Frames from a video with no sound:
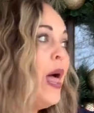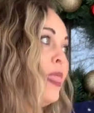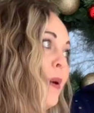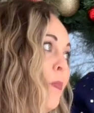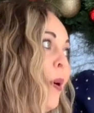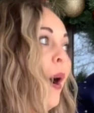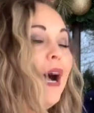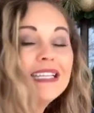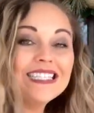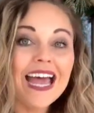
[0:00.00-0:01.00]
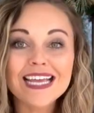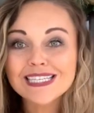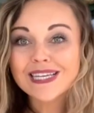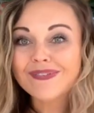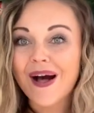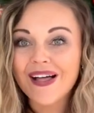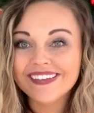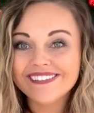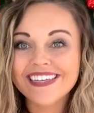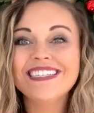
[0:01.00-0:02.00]
the process of all
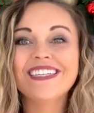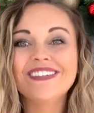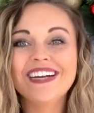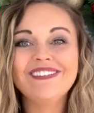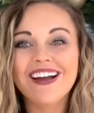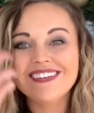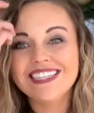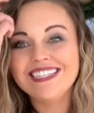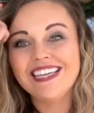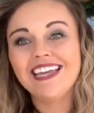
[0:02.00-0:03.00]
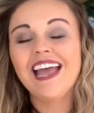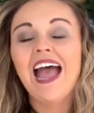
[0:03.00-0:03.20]
of this that we're about to see.